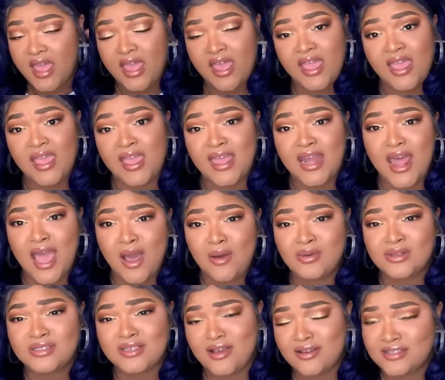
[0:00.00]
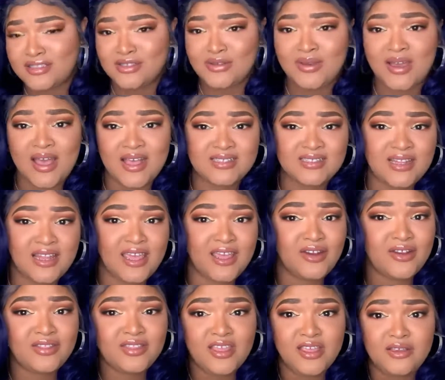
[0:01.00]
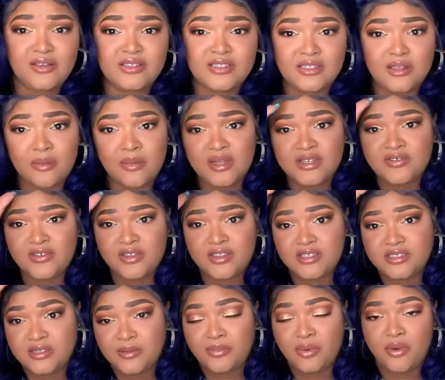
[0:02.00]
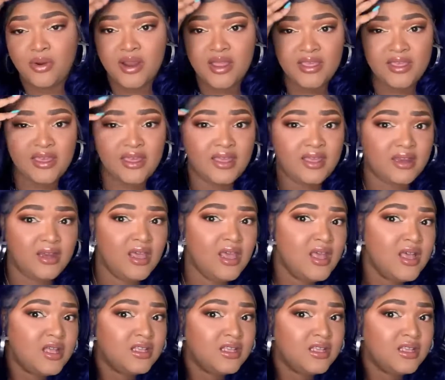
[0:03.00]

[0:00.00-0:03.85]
And I will talk to you guys later. Thank you so much for the support again.